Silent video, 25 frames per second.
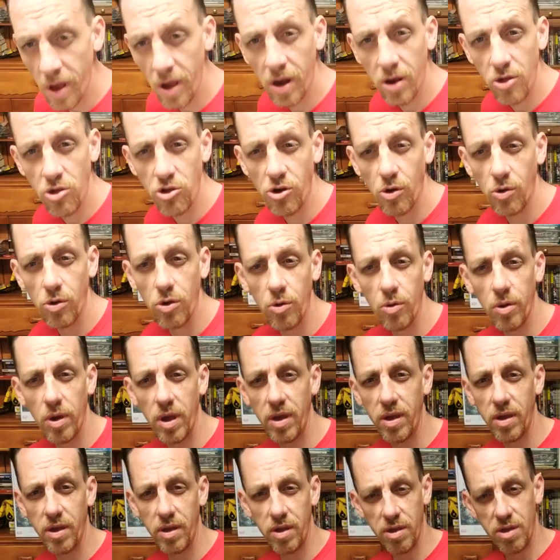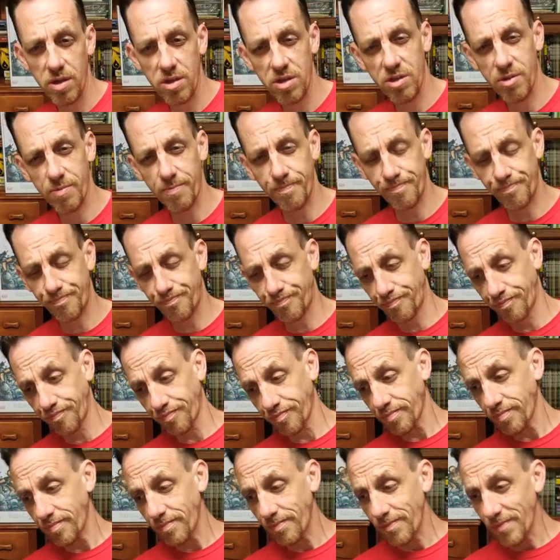book I'm going to show you is
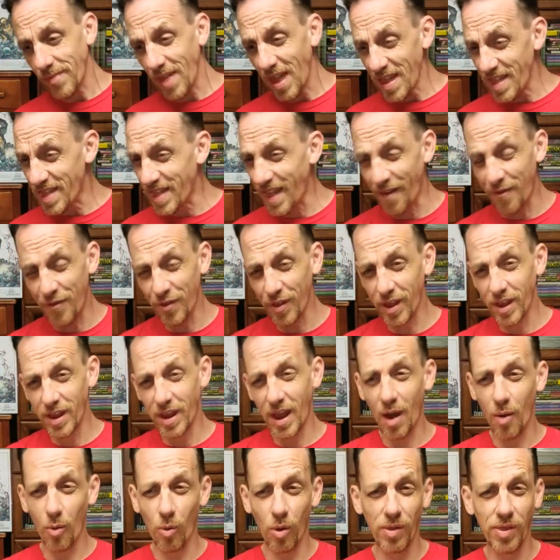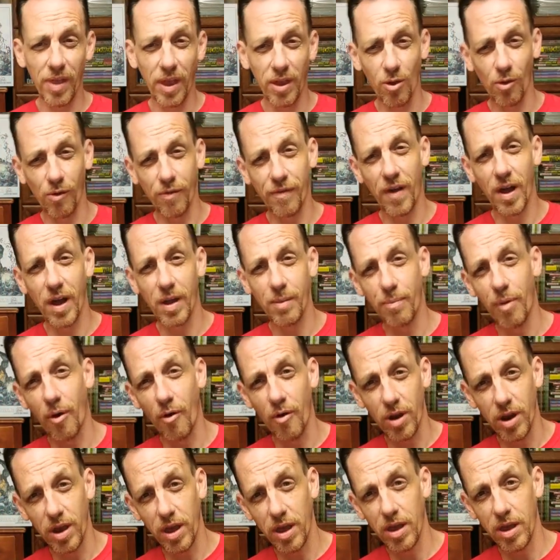definitely not one that you'll find
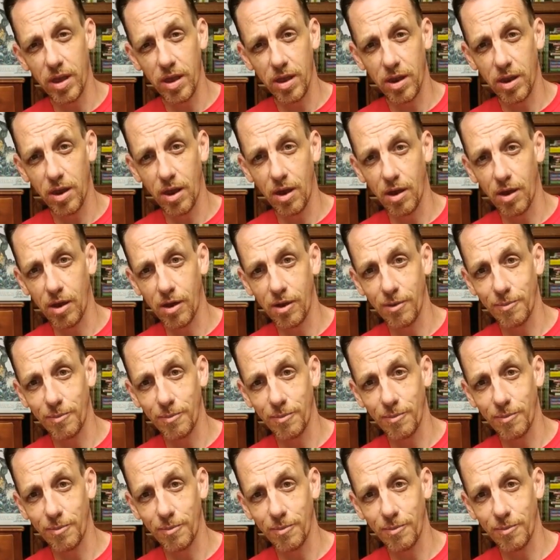buried in